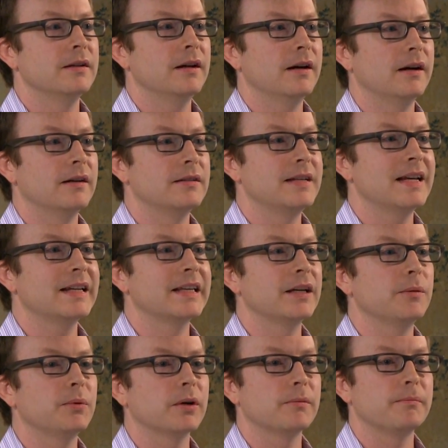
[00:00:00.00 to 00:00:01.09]
Dan
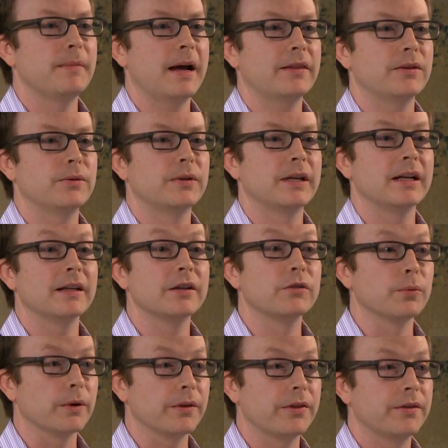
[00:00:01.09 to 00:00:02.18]
Gilbert and Matthew
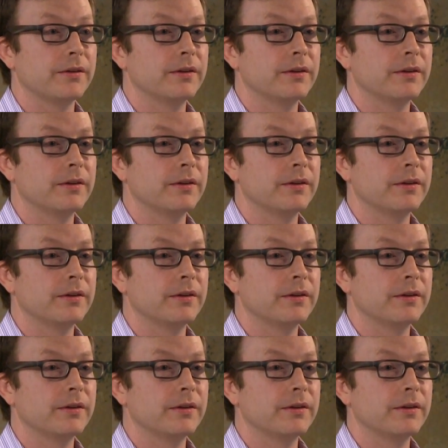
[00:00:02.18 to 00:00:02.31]
Killingsworth.